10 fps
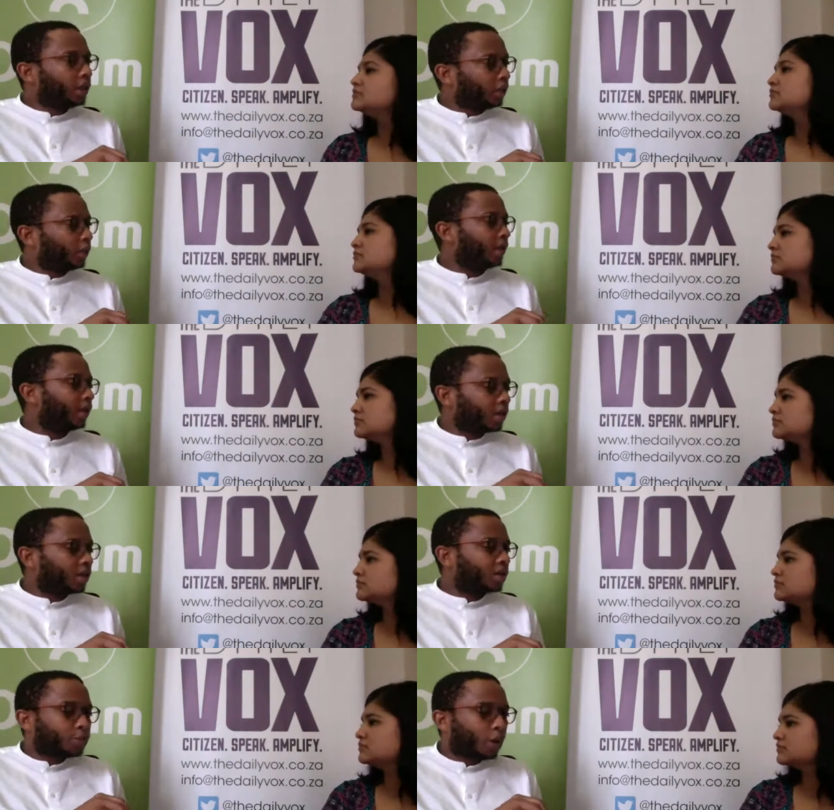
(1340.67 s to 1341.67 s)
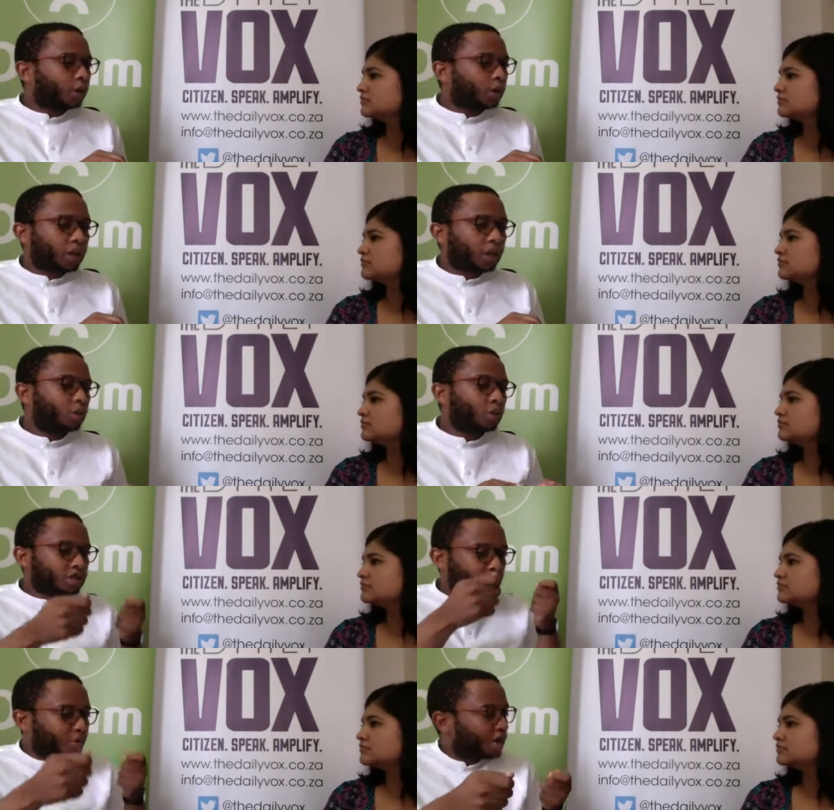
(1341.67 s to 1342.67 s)
Speaker 1: we're in a spot where you know there's a
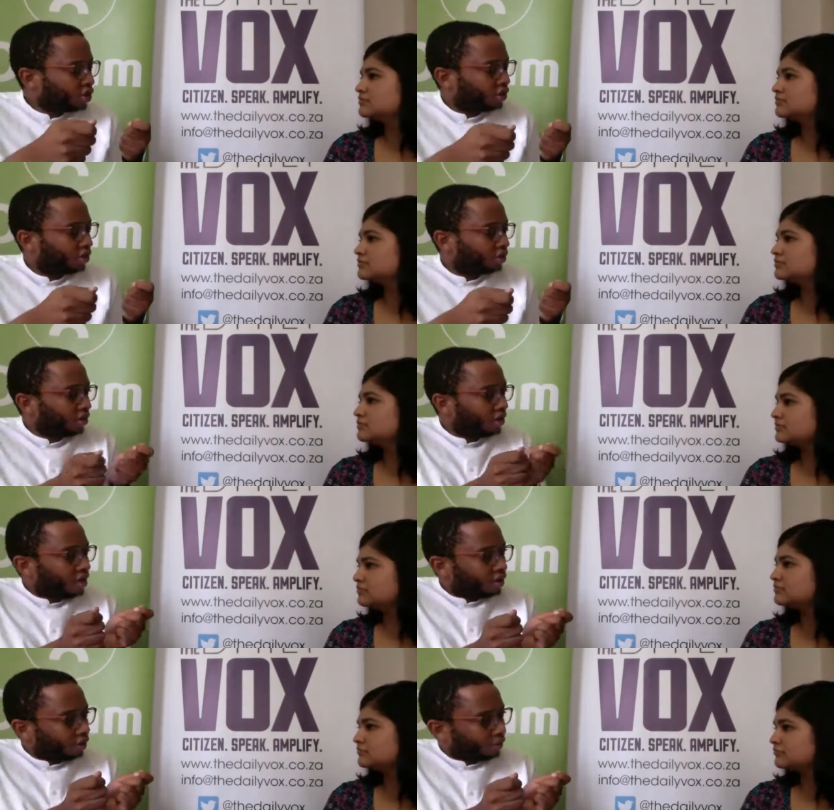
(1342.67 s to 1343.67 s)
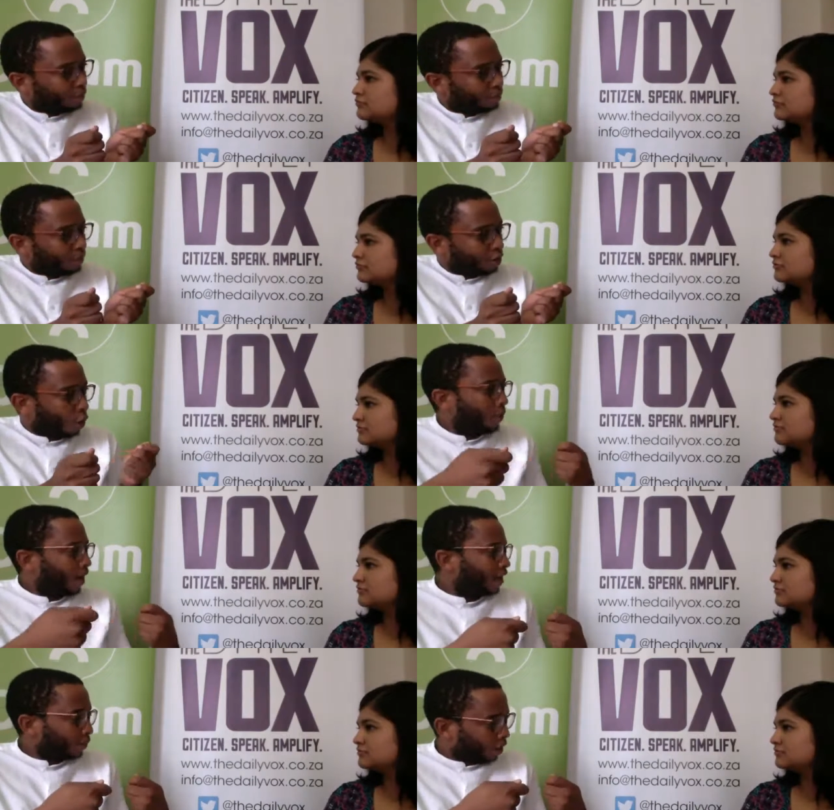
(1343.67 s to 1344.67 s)
rigid sort of
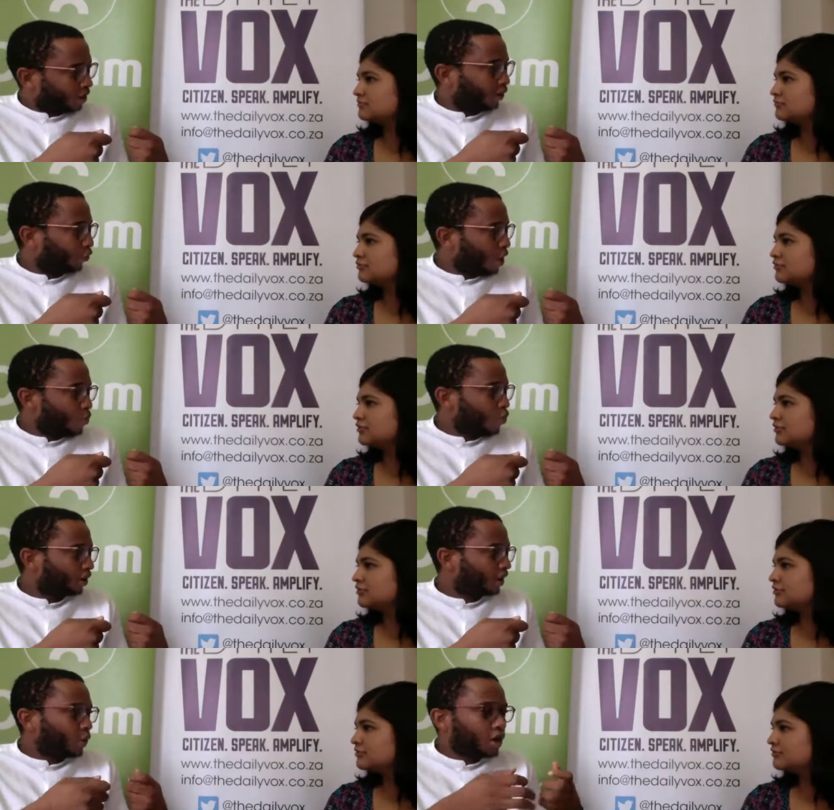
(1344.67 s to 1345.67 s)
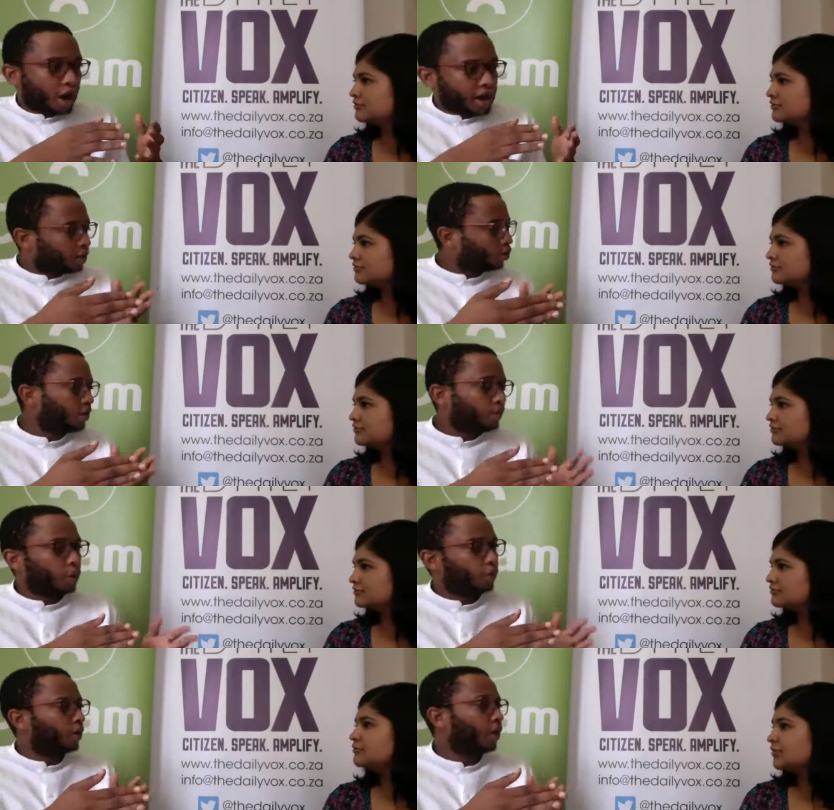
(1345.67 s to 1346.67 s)
globalized policy framework that we can't actually
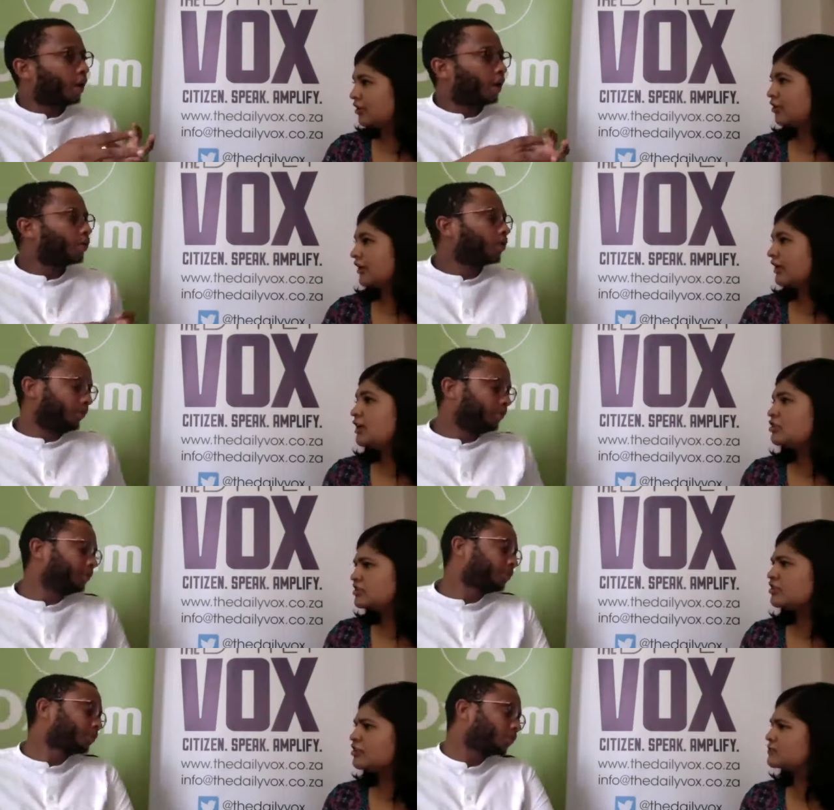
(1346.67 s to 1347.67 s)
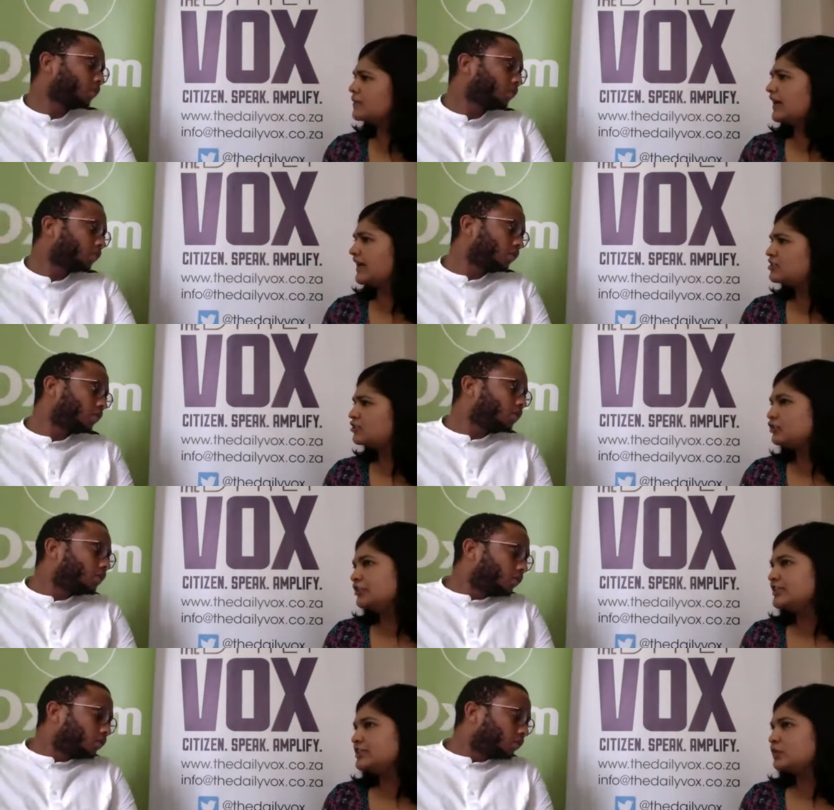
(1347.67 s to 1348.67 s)
maneuver around.
Speaker 2: Okay, just on those bilateral
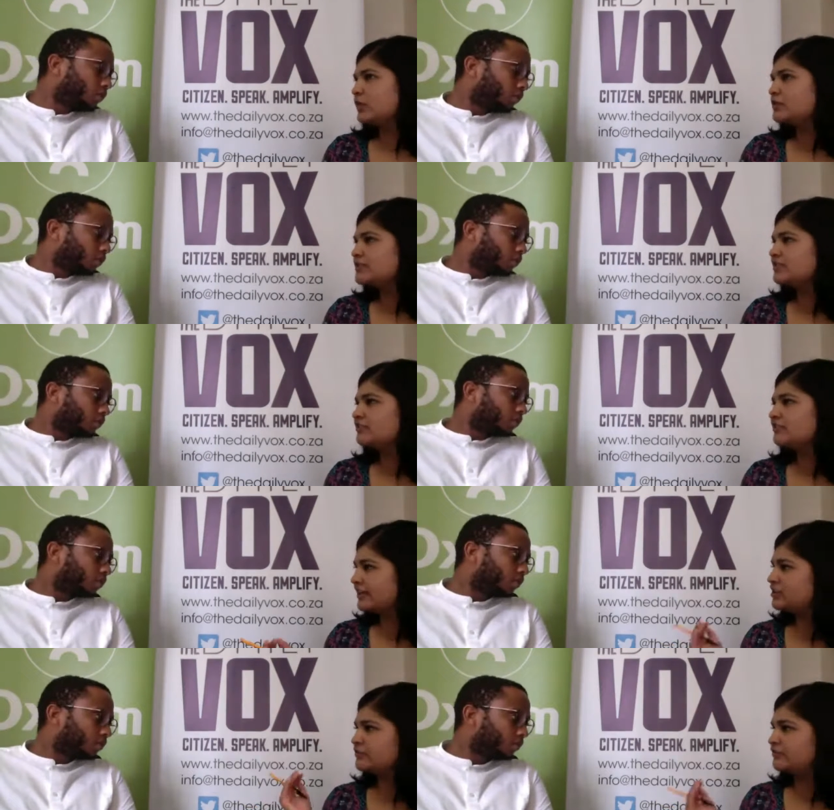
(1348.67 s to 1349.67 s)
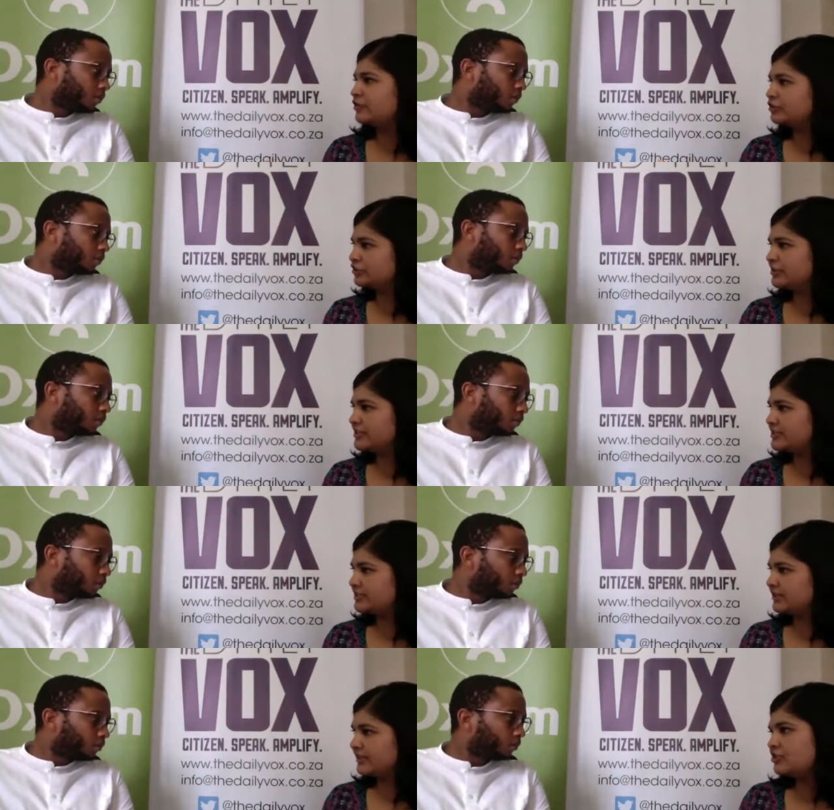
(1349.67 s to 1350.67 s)
treaties, what was the effect of those treaties? Did
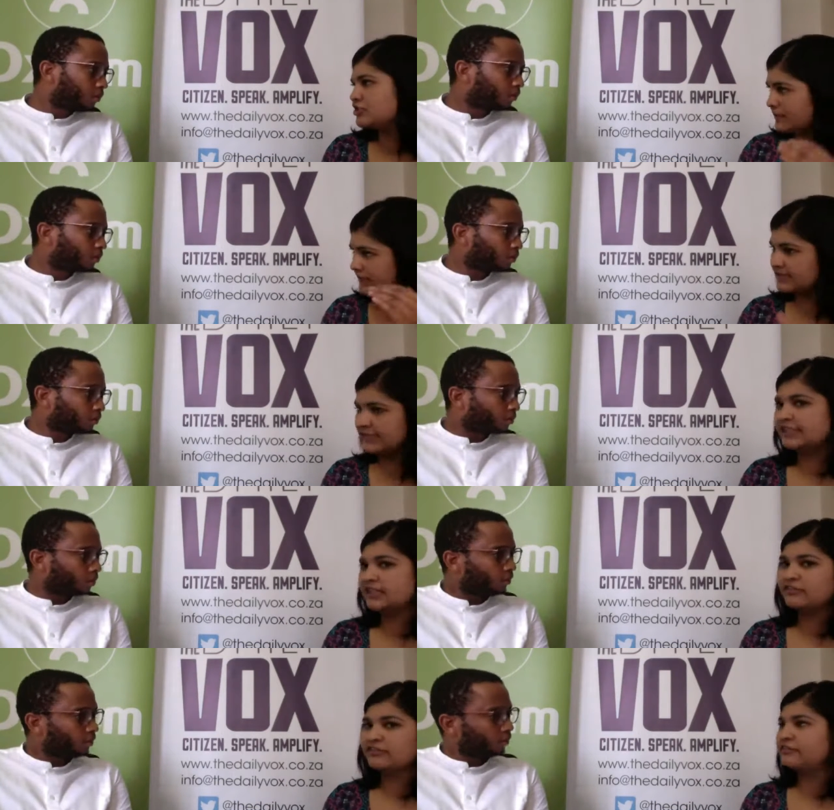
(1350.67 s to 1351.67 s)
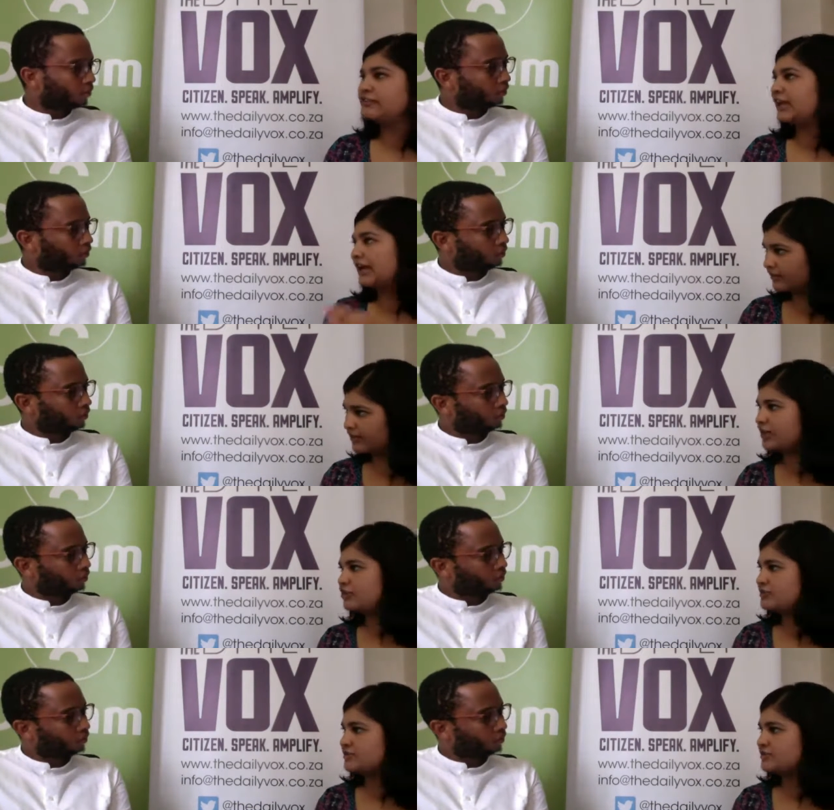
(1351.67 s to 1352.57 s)
they just basically give the other countries that we